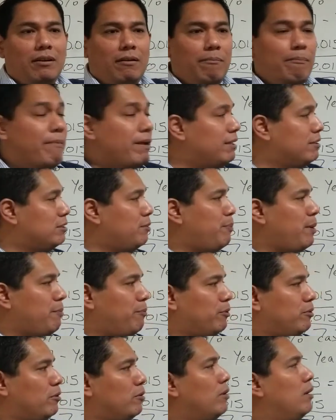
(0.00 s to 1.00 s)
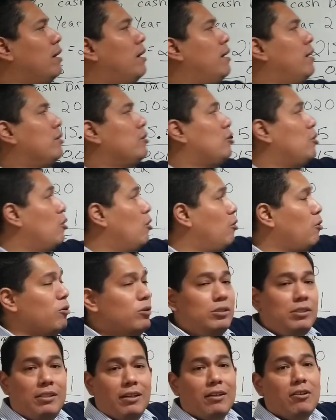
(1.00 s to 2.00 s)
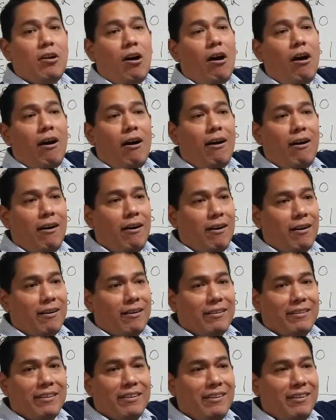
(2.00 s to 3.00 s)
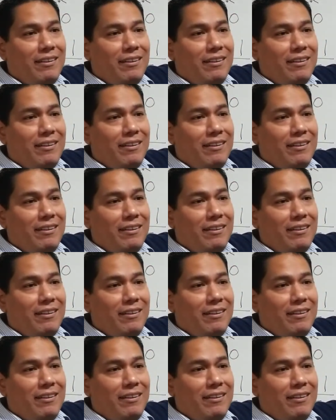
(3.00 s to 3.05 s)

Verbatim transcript: millions of people do, use the card.